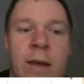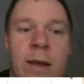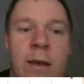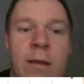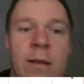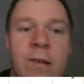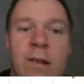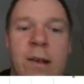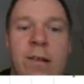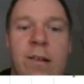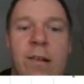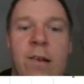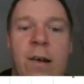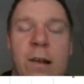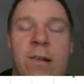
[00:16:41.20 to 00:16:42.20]
this
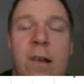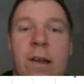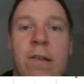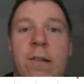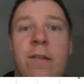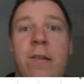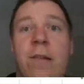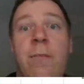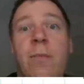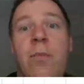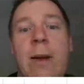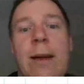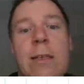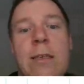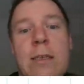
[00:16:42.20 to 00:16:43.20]
exercise has some
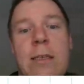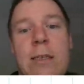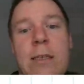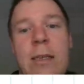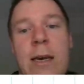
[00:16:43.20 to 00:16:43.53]
practice.